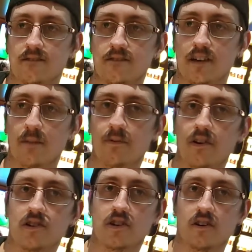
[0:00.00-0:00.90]
curious.
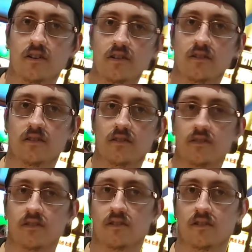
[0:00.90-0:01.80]
I thought sure. maybe
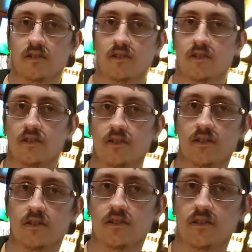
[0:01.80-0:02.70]

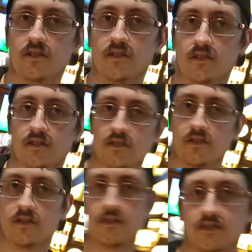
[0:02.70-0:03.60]
the internet
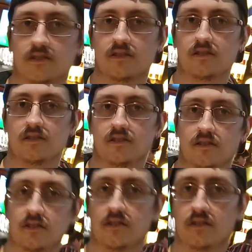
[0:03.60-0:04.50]
went out
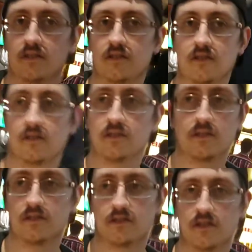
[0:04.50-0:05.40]
again. I
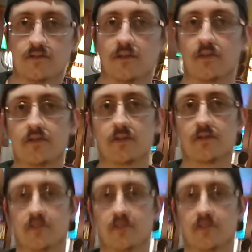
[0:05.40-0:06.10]
really this thought one, that. This one was